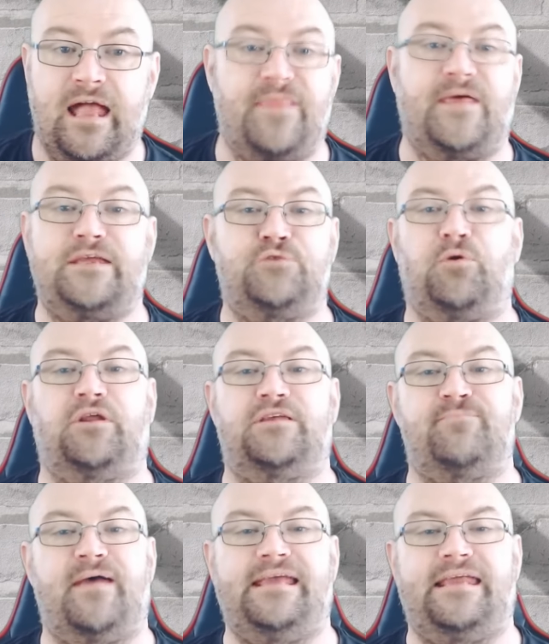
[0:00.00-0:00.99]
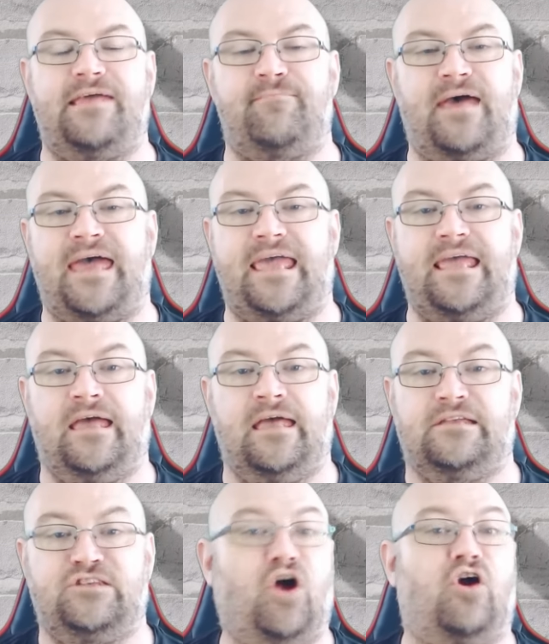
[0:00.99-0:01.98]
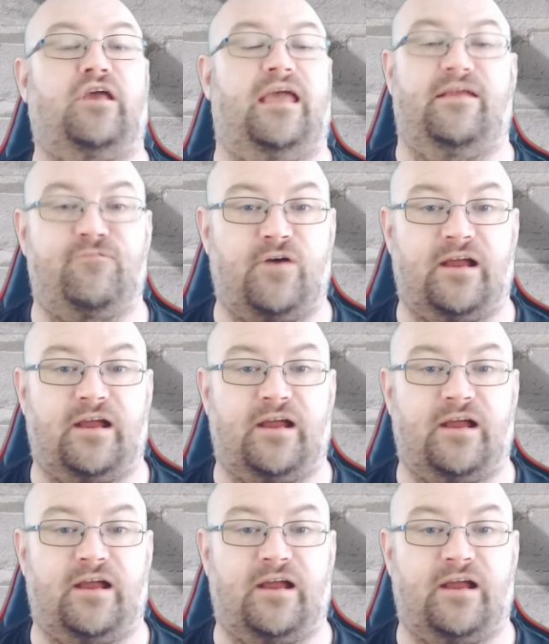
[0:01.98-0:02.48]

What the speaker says: and that is what has made him a target,